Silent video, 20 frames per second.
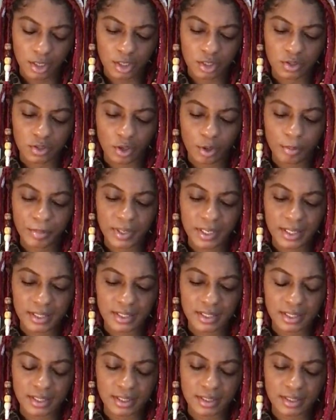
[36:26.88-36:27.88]
So
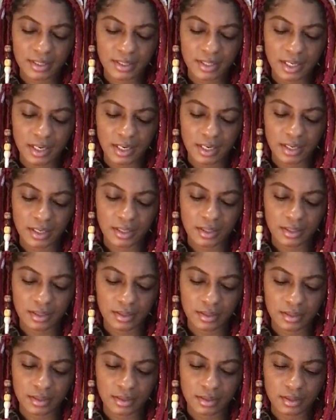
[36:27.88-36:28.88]
planting
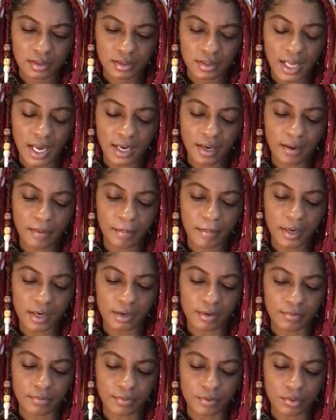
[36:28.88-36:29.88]
seeds that can
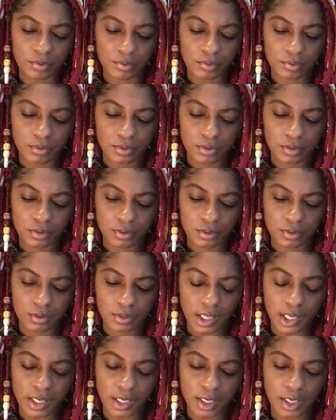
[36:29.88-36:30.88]
bear fruits,
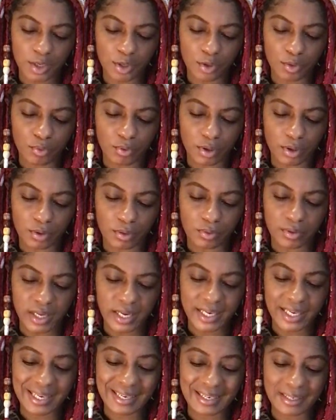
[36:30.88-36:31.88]
that can grow,
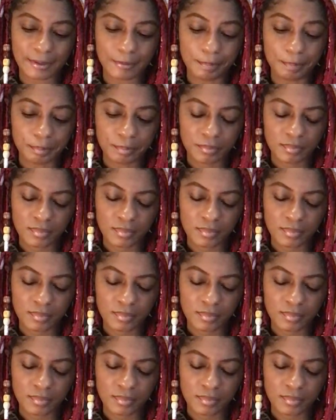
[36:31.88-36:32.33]
that can...